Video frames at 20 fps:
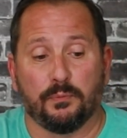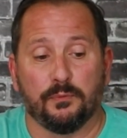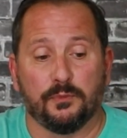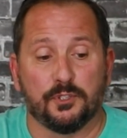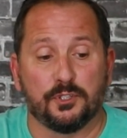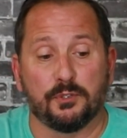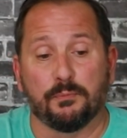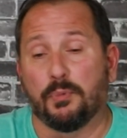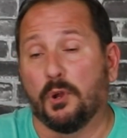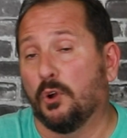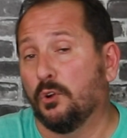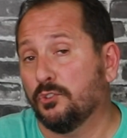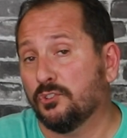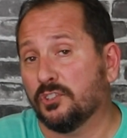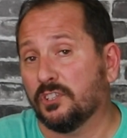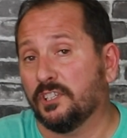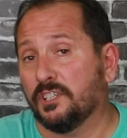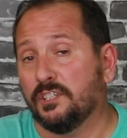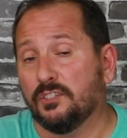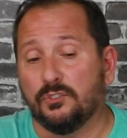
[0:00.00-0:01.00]

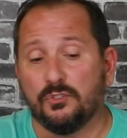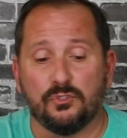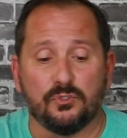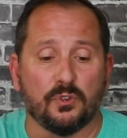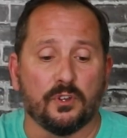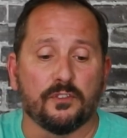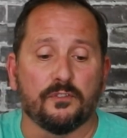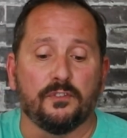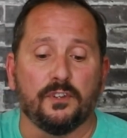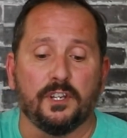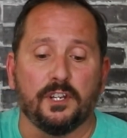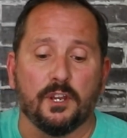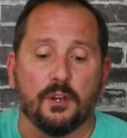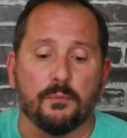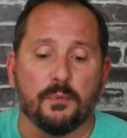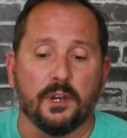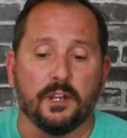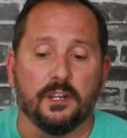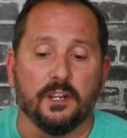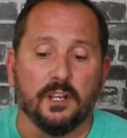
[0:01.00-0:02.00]
supposedly, you saw the
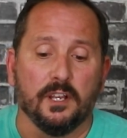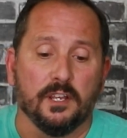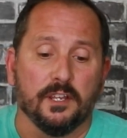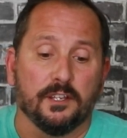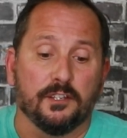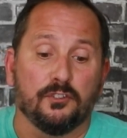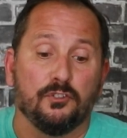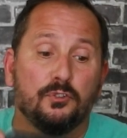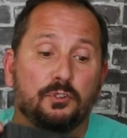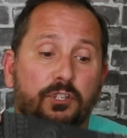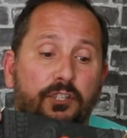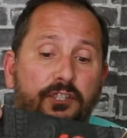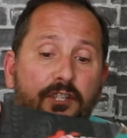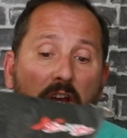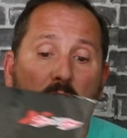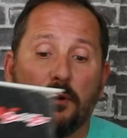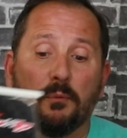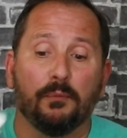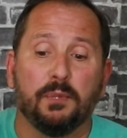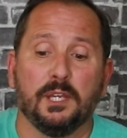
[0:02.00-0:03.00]
video, but you could
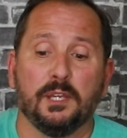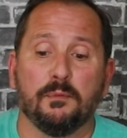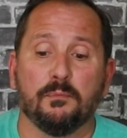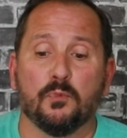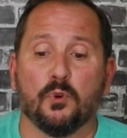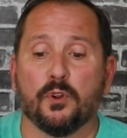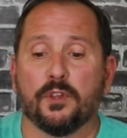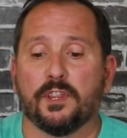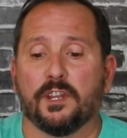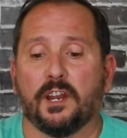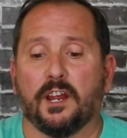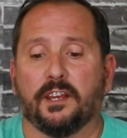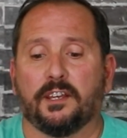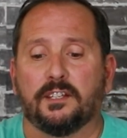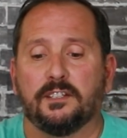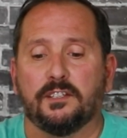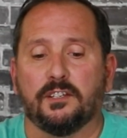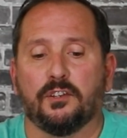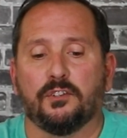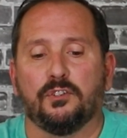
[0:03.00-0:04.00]
tell me more than I
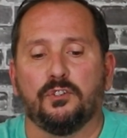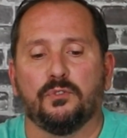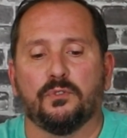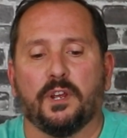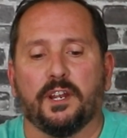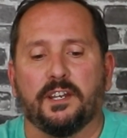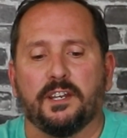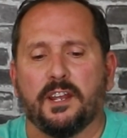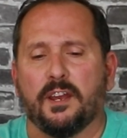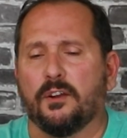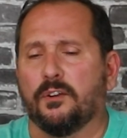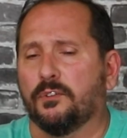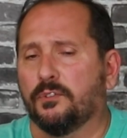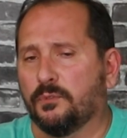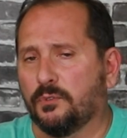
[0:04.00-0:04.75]
can tell you right now.